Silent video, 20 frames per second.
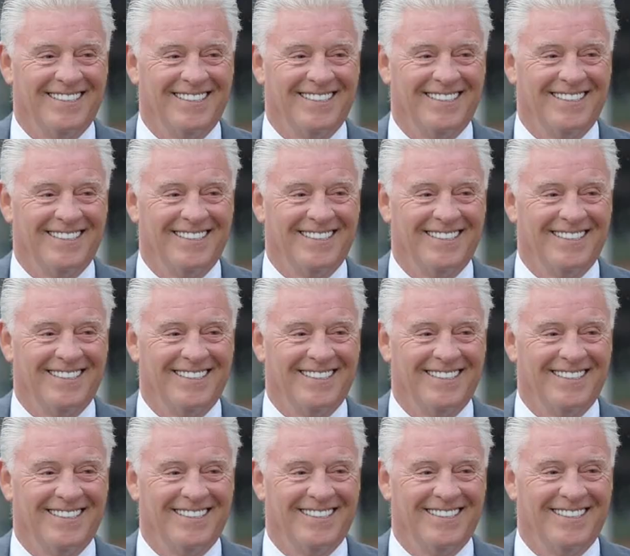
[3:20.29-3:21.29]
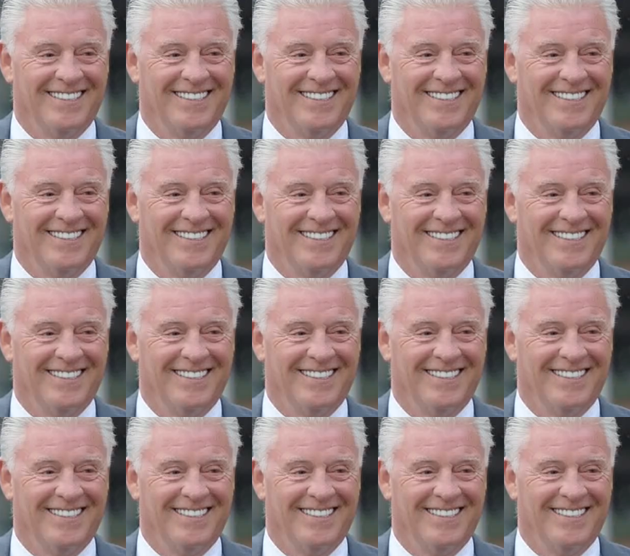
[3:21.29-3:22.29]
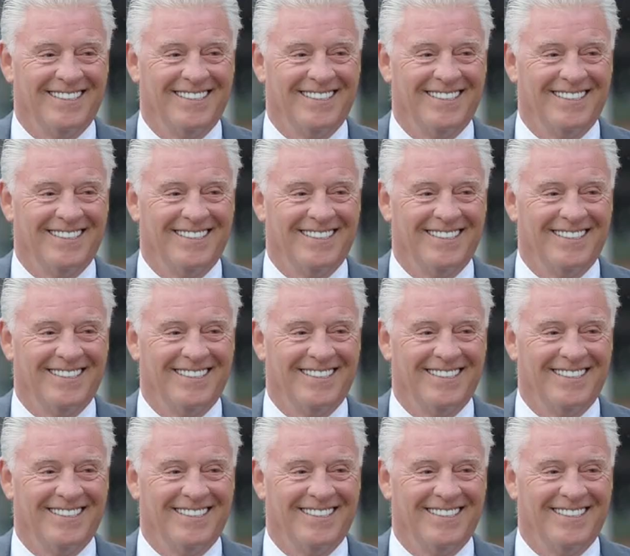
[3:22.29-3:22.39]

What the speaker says: (silence)